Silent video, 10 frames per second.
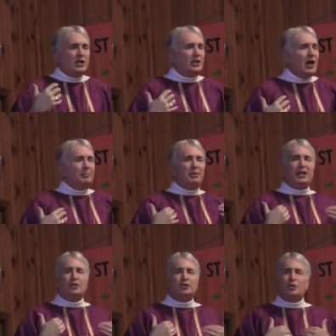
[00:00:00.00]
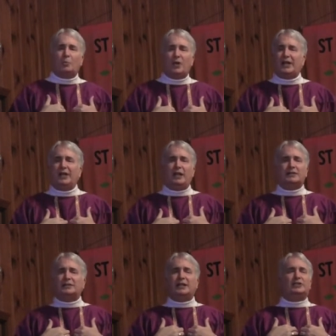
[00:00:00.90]
God begins to work in
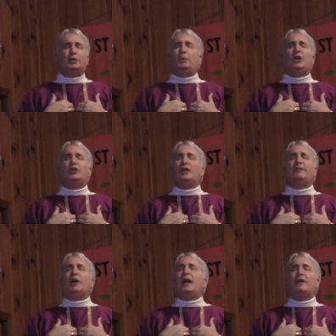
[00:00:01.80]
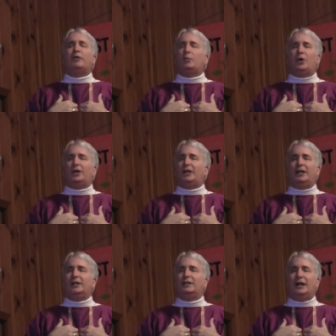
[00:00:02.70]
us things that we could never ever work
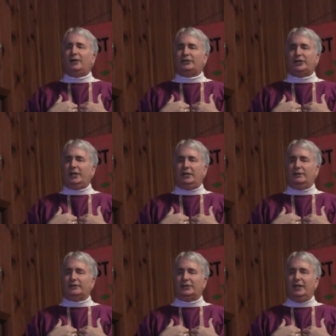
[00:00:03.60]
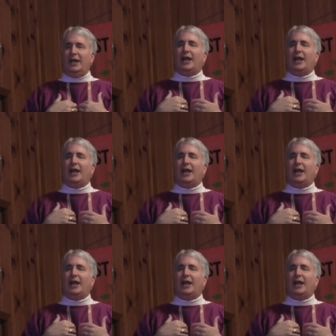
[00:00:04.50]
in ourselves.